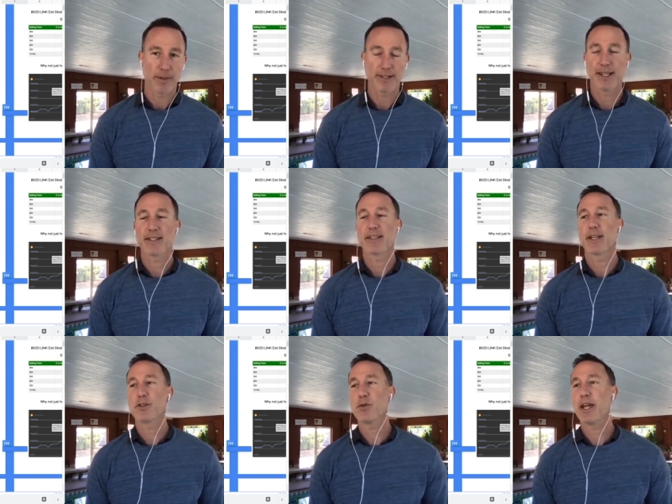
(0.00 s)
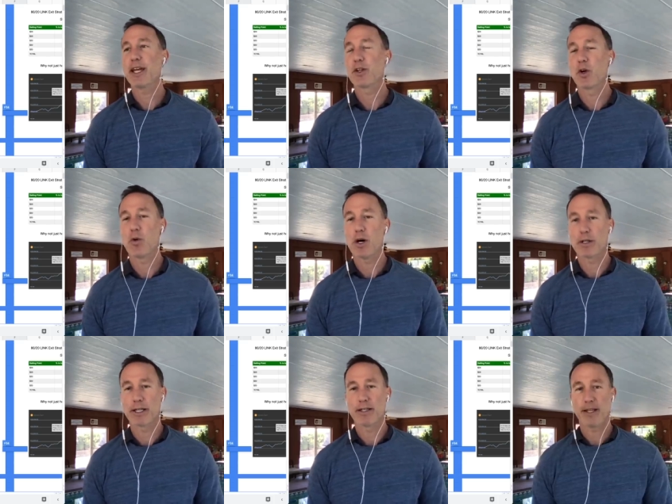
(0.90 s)
It's it's it's okay to go
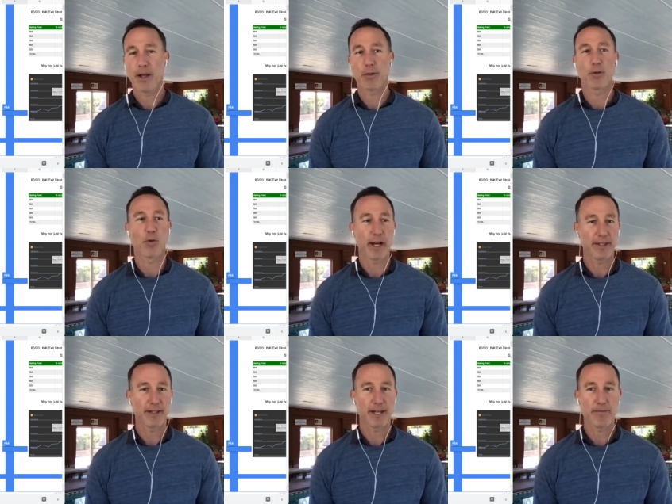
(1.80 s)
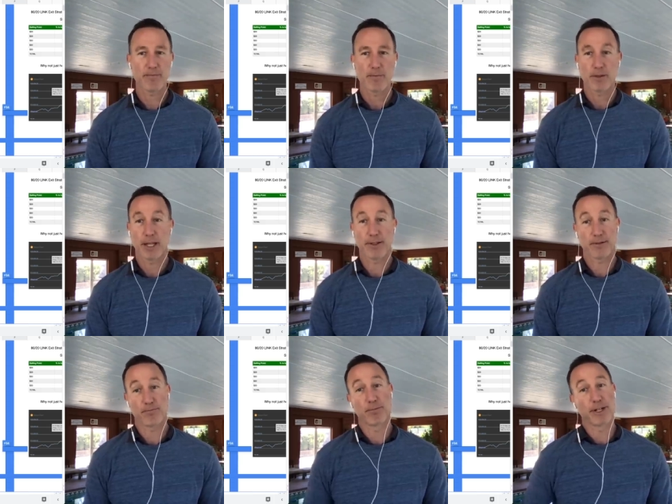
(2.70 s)
all in at the right time.
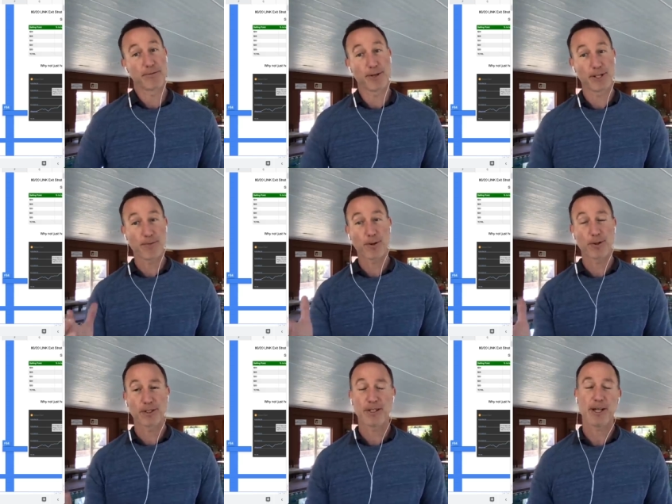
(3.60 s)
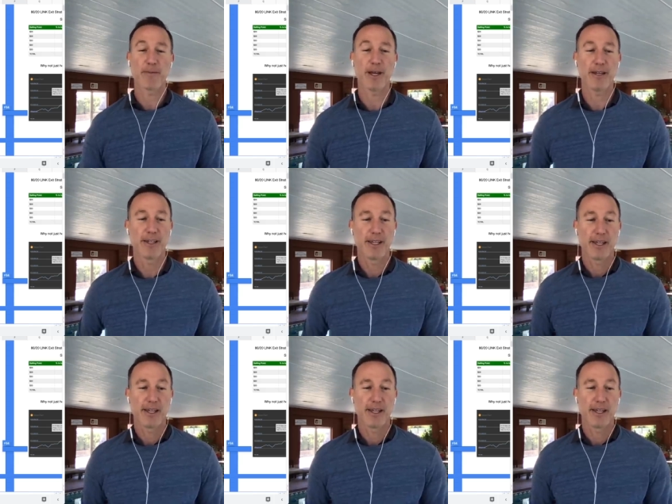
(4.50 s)
That's but it's very difficult to time that.